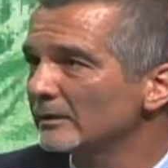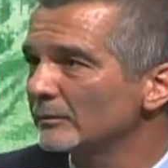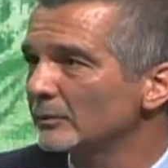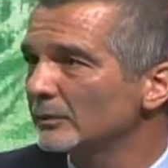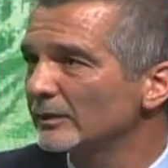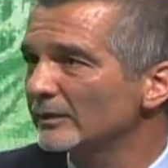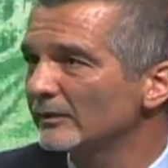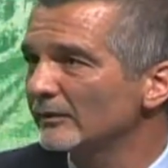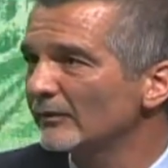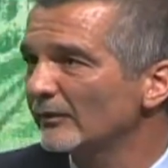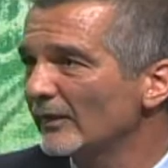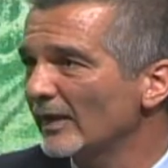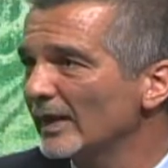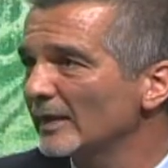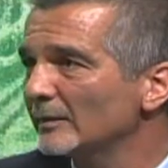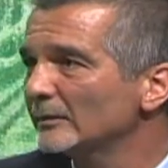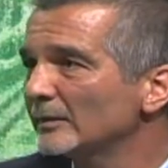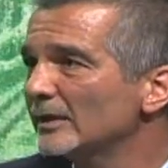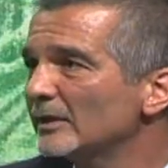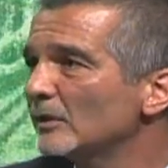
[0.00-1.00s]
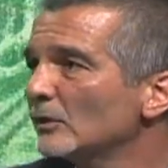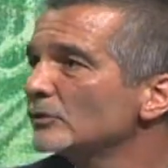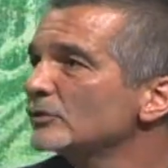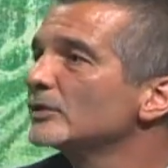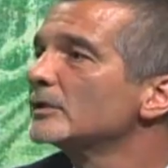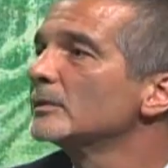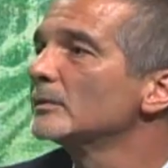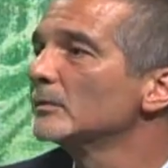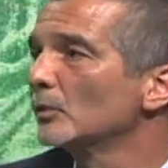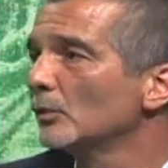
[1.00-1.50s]
with the family. Those
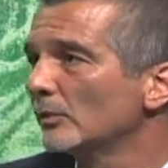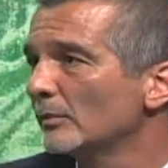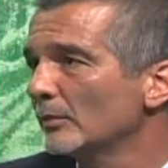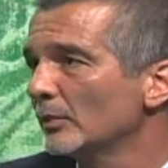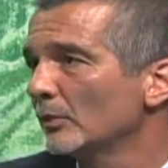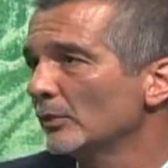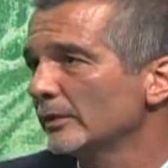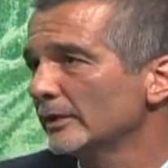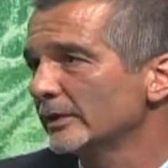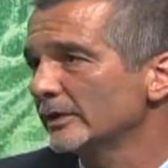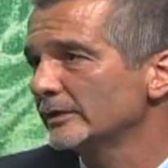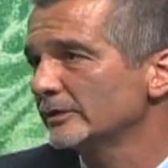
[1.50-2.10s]
are the more important. And